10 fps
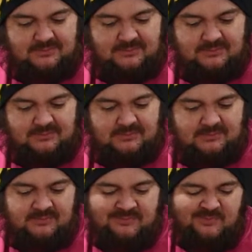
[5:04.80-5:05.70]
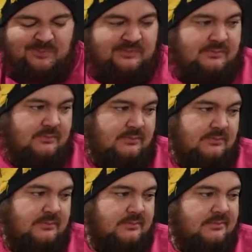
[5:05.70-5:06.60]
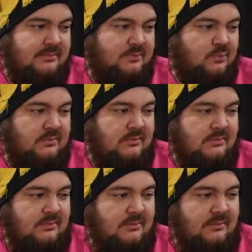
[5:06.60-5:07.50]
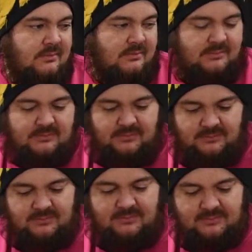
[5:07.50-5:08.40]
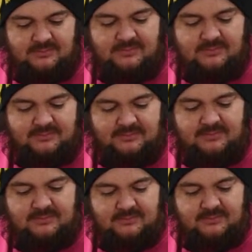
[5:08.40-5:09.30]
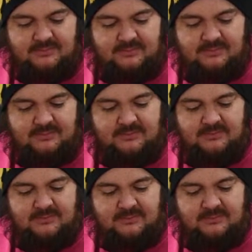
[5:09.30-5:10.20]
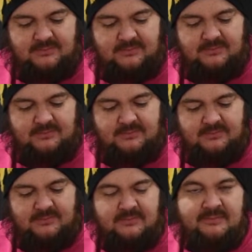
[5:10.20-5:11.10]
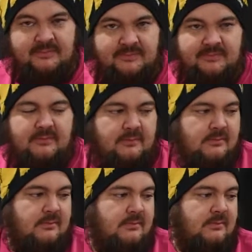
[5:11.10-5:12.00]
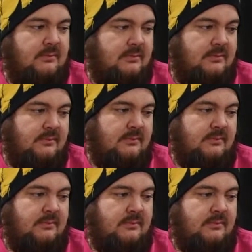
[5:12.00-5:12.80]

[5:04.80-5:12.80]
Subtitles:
No words are spoken by the person on screen.